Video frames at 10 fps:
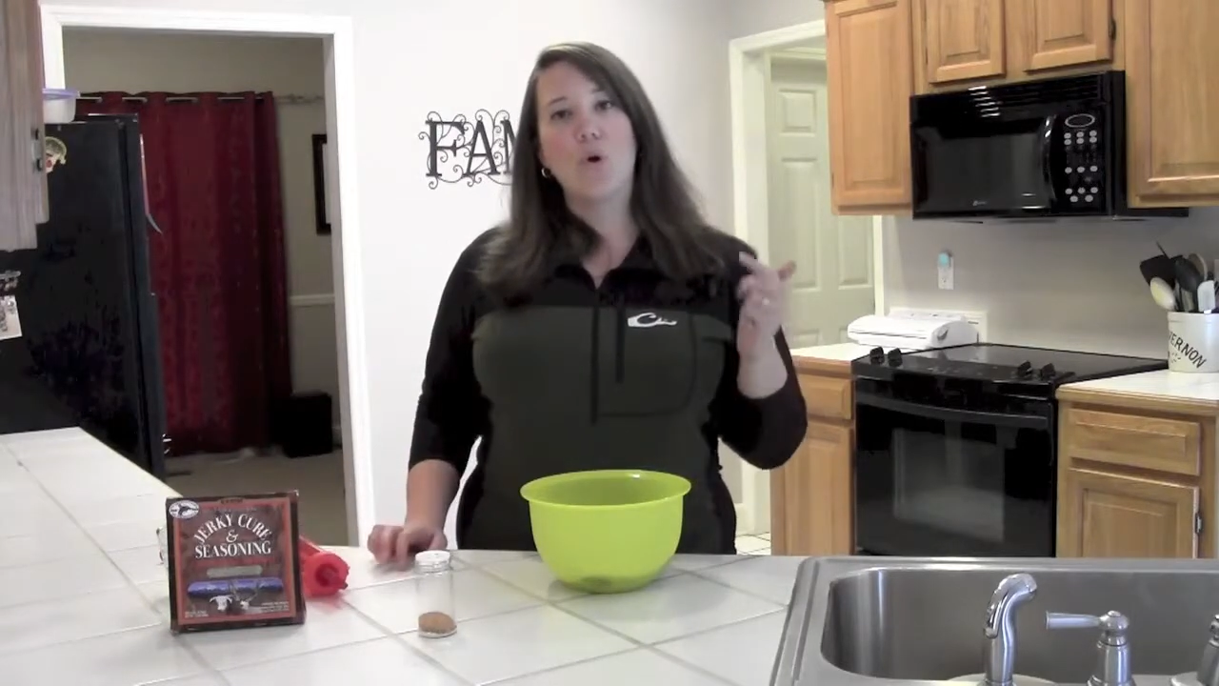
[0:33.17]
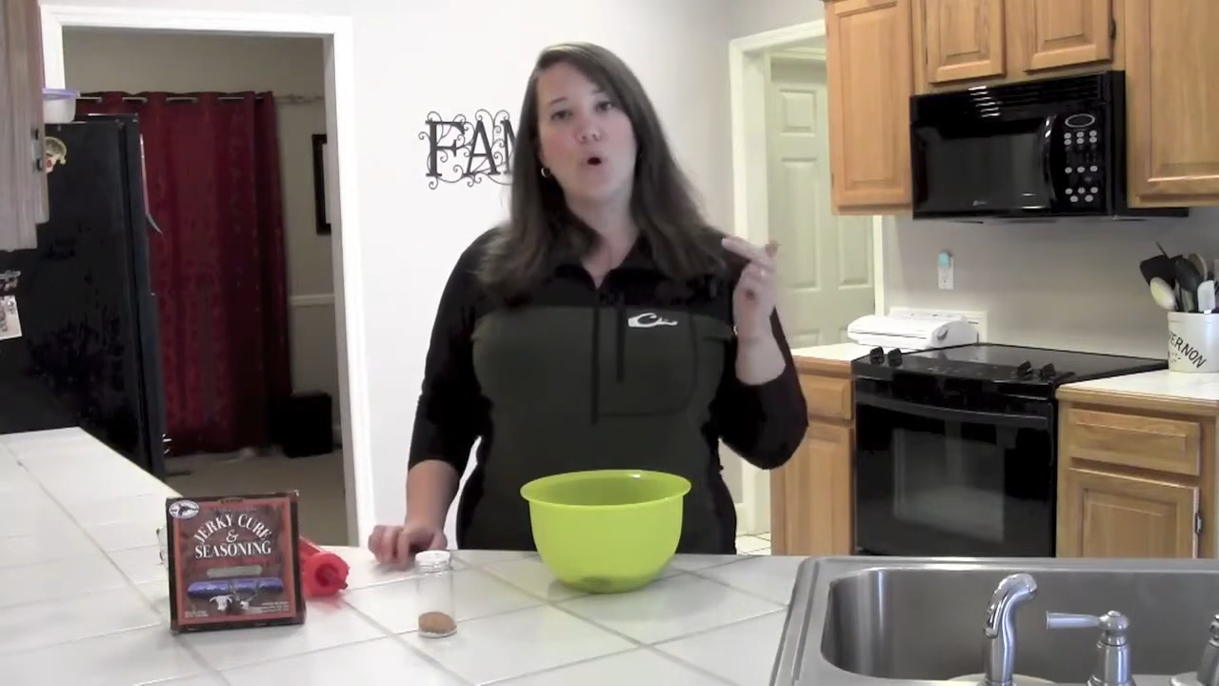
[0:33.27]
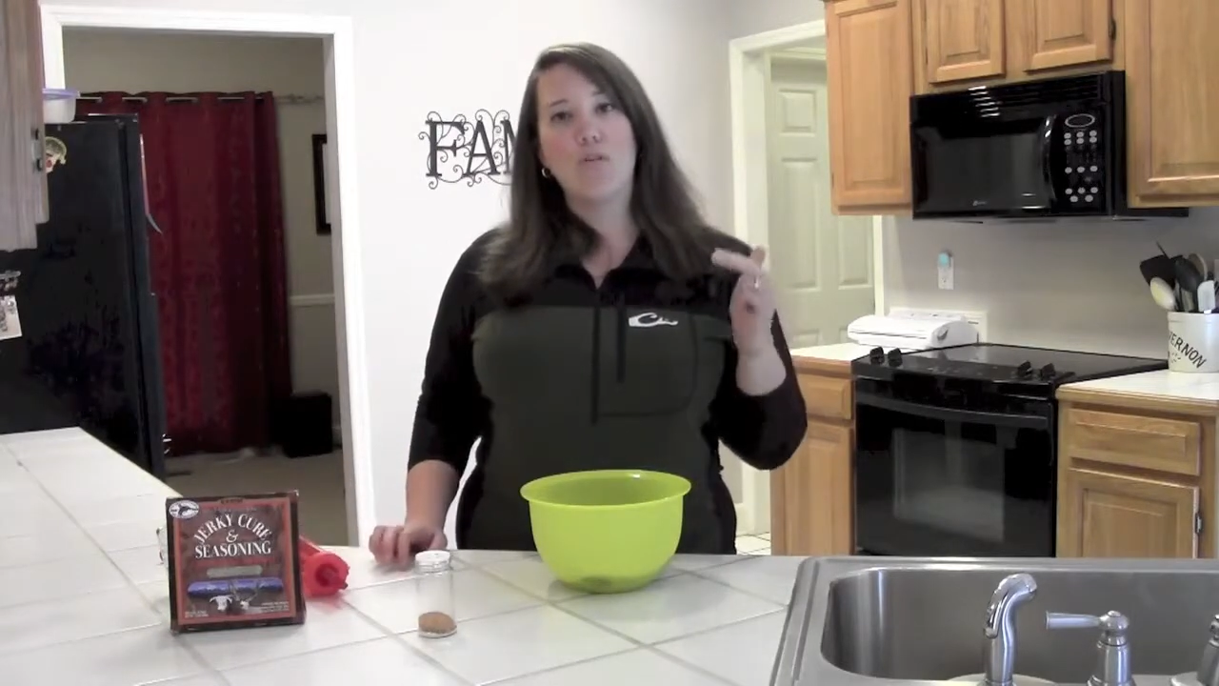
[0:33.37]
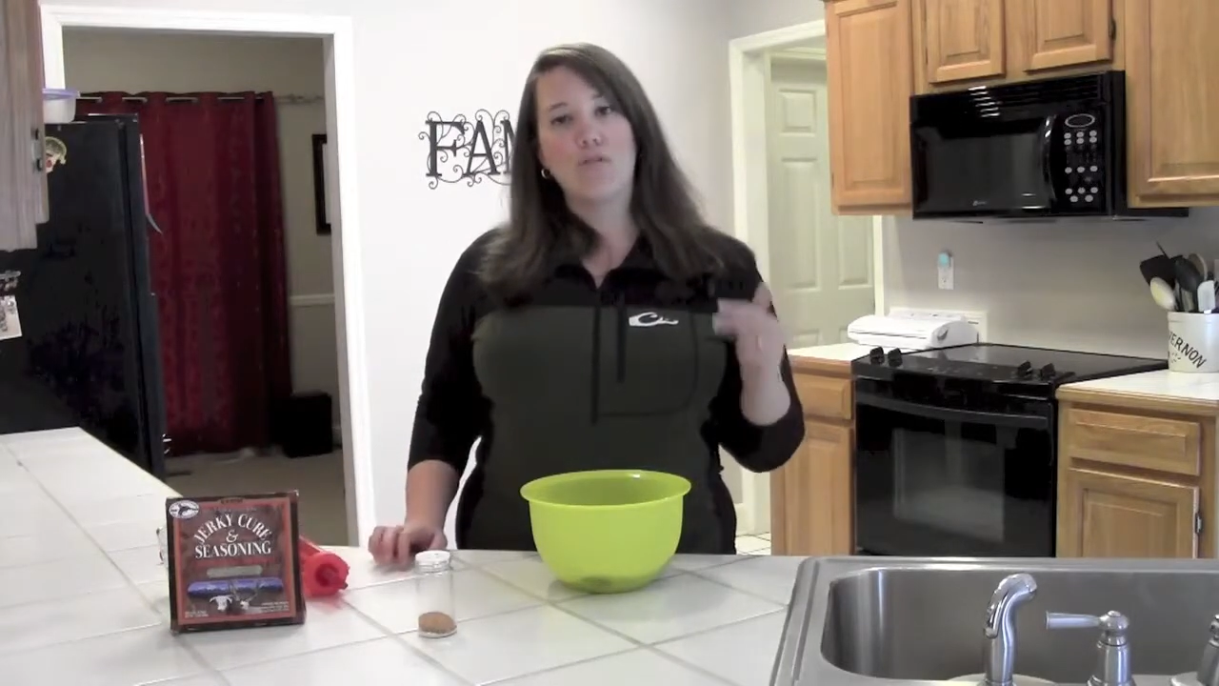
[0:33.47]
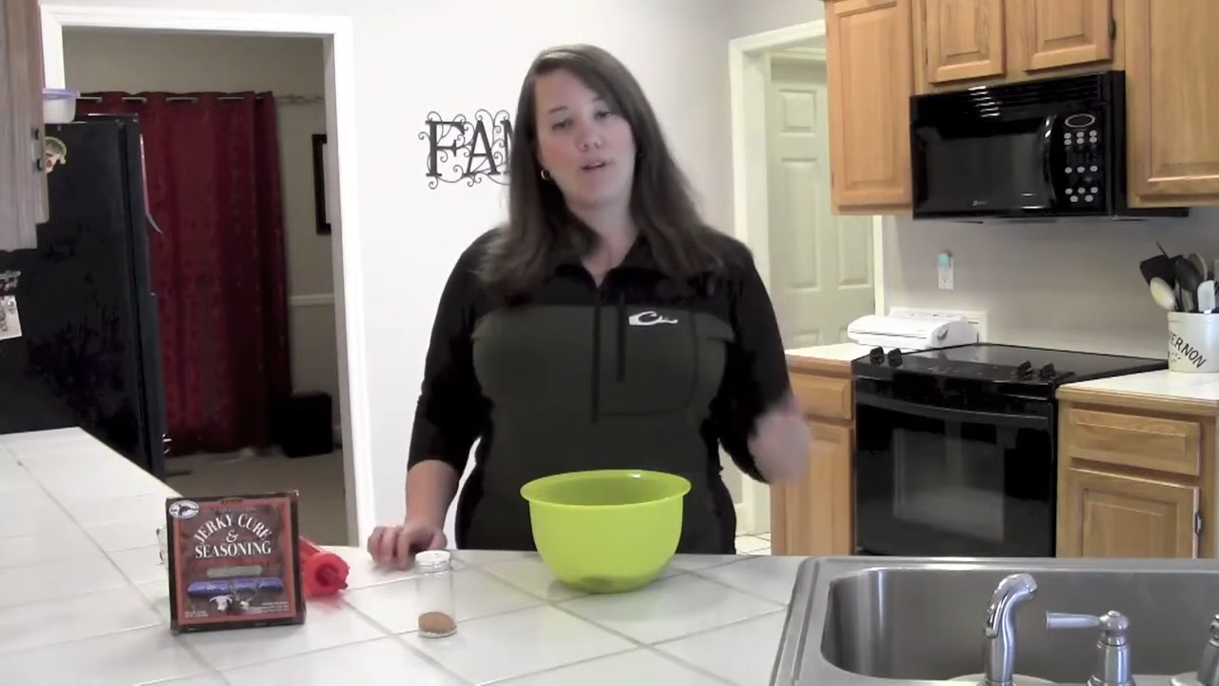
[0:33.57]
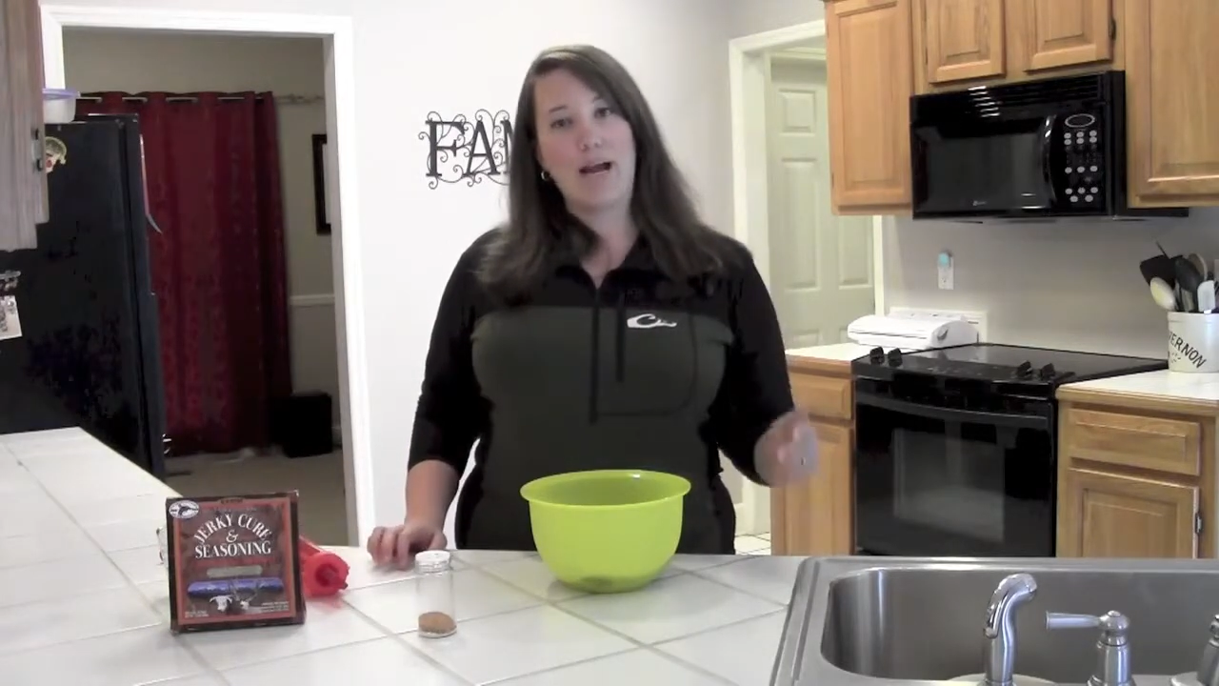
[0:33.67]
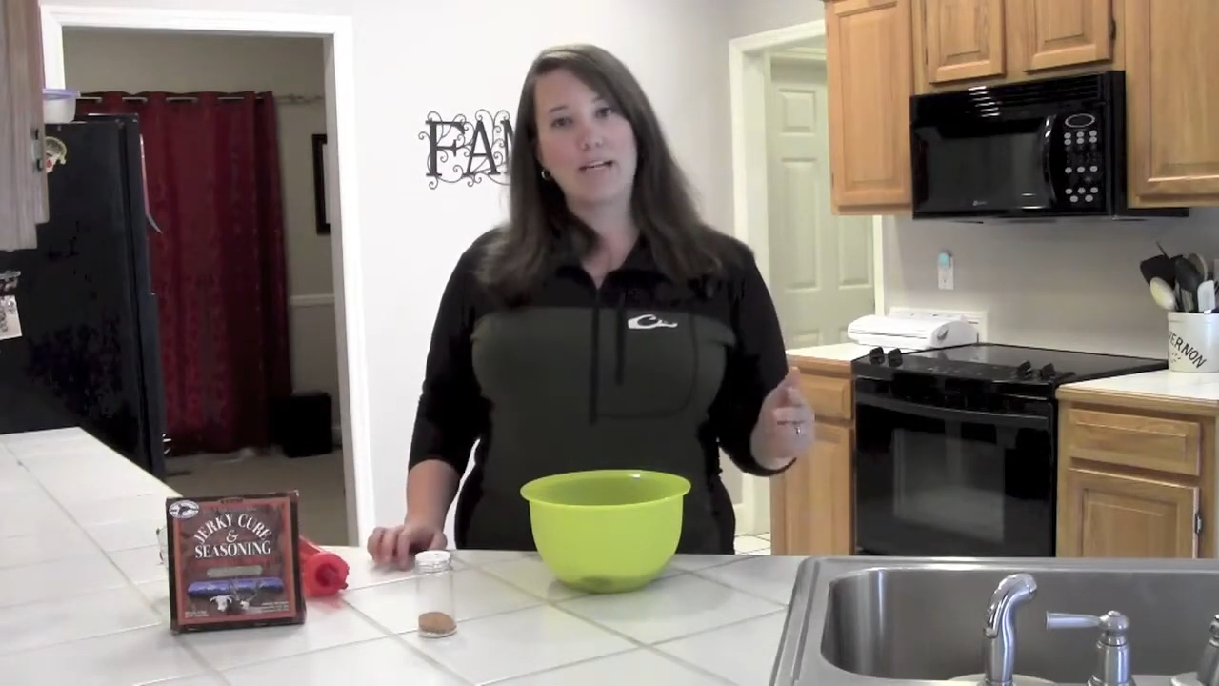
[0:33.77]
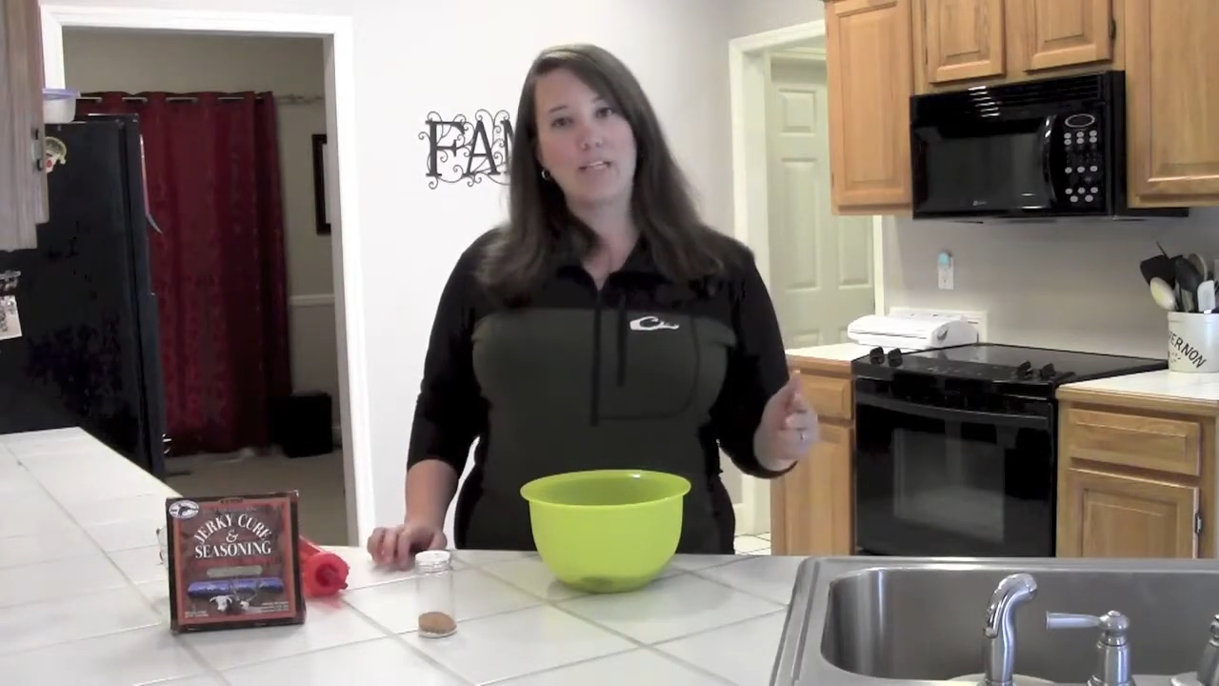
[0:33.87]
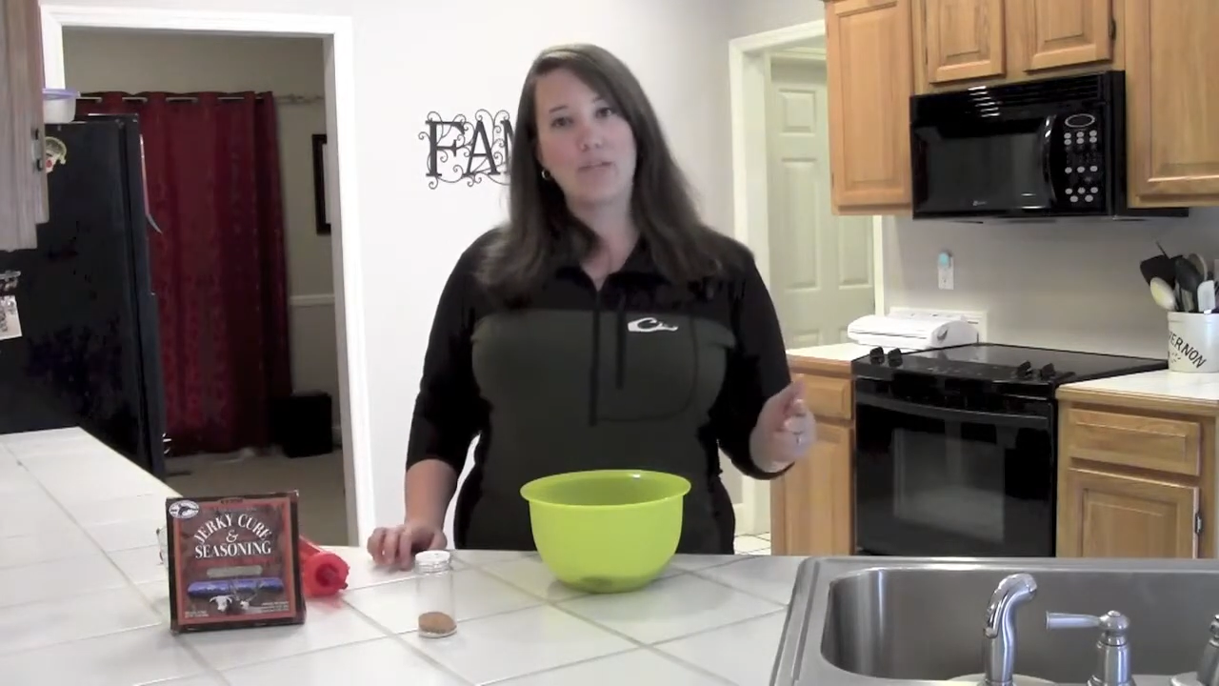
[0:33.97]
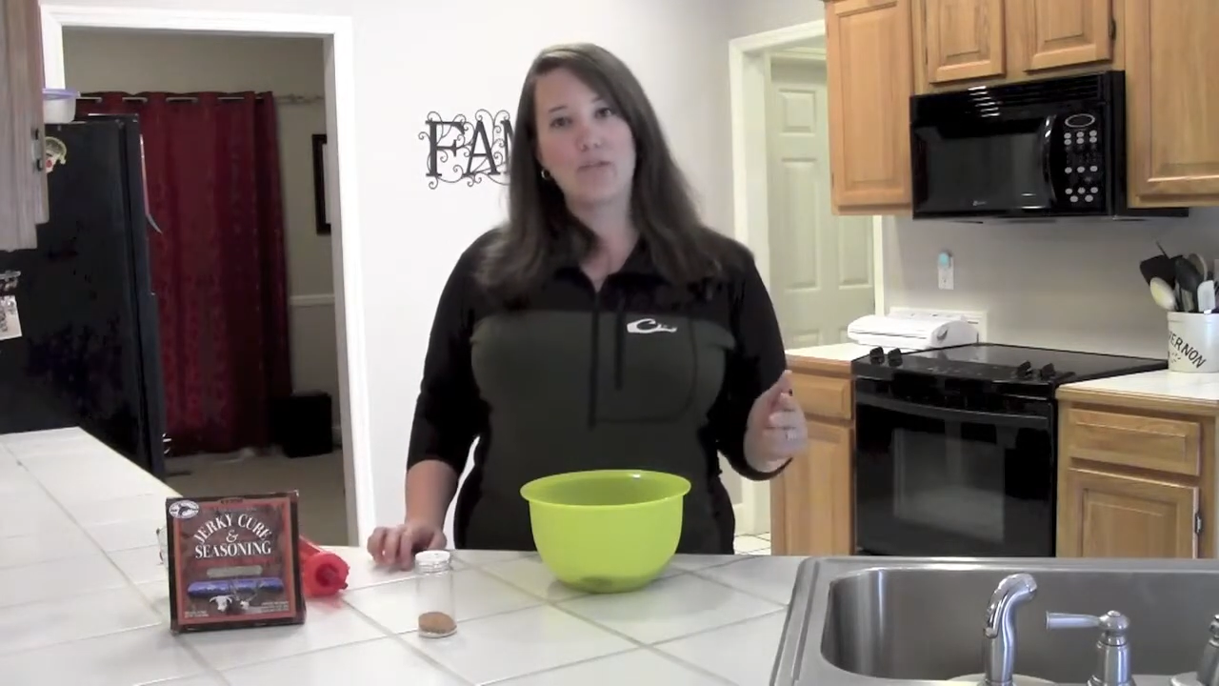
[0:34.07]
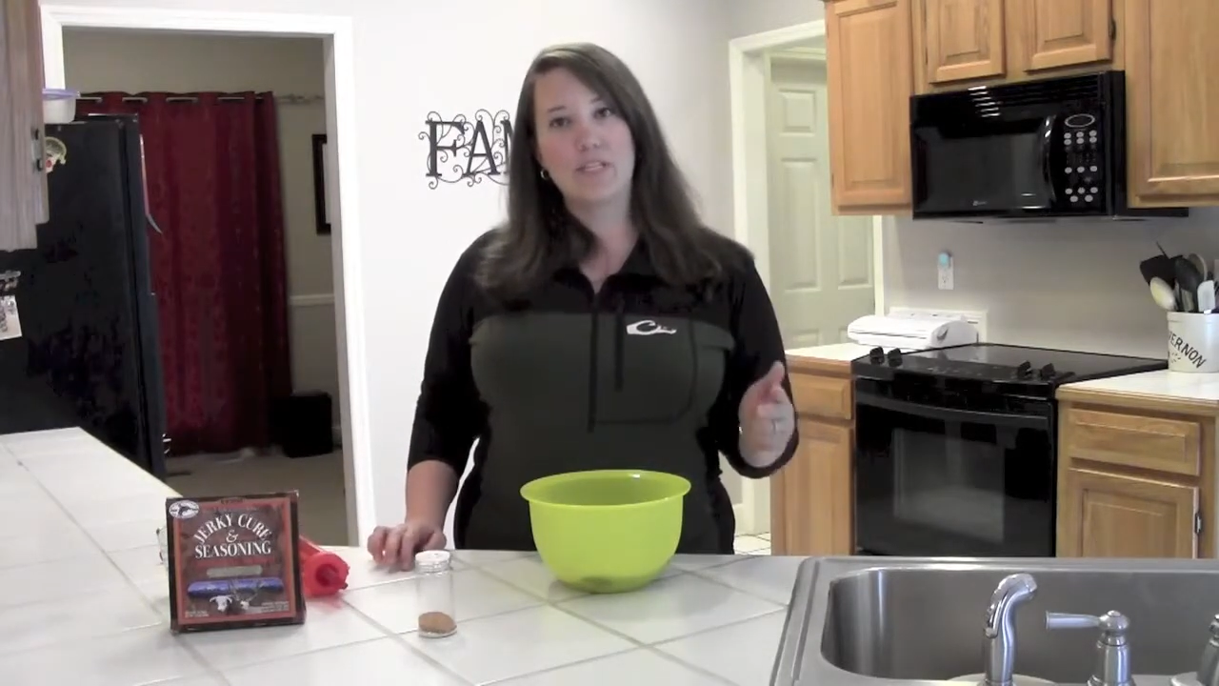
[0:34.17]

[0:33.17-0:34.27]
or a rack to do